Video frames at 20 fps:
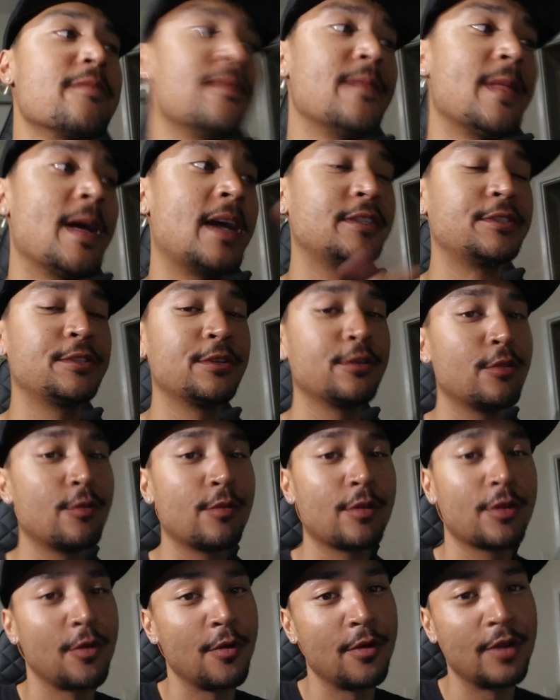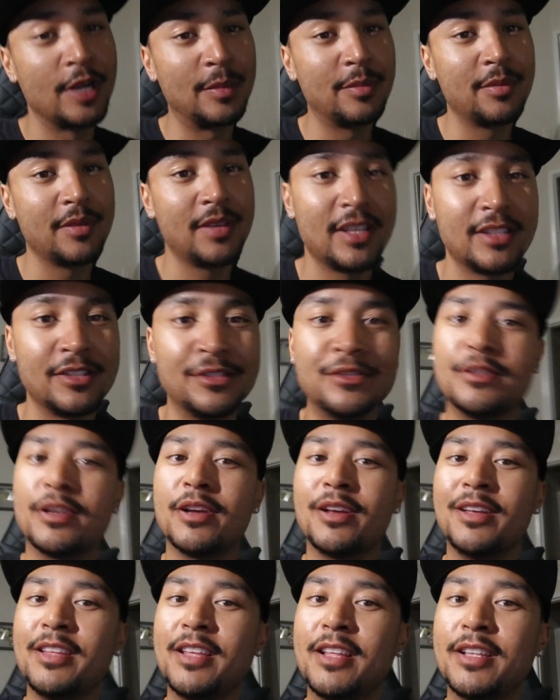Not sure who we're going up against
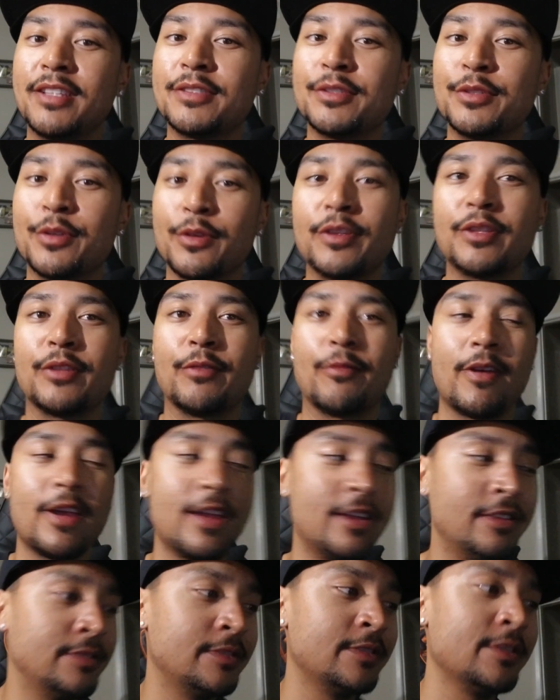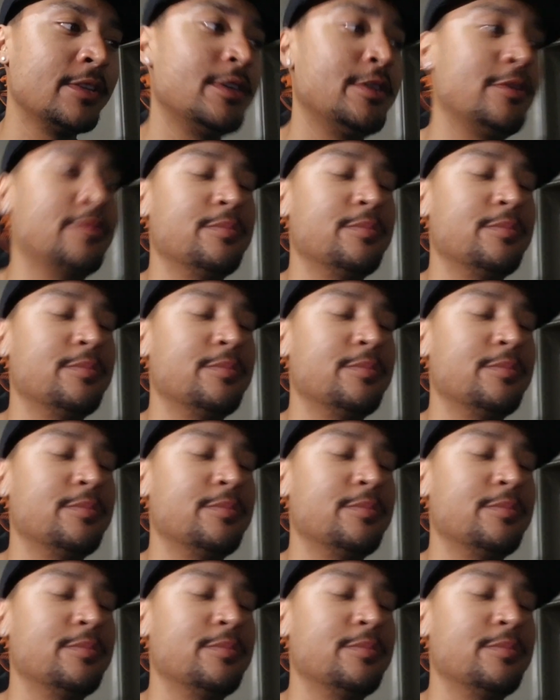during the race,